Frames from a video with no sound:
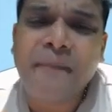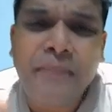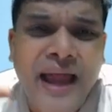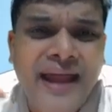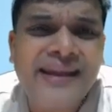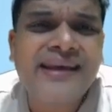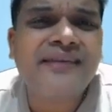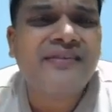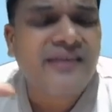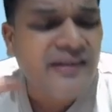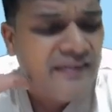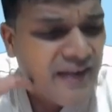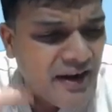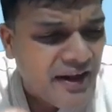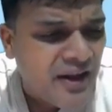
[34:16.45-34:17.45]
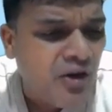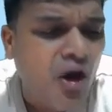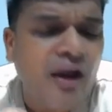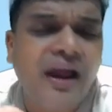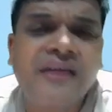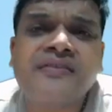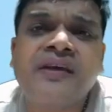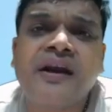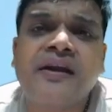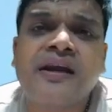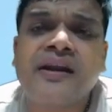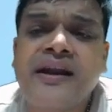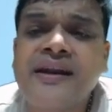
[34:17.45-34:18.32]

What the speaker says: planning is certain or uncertain?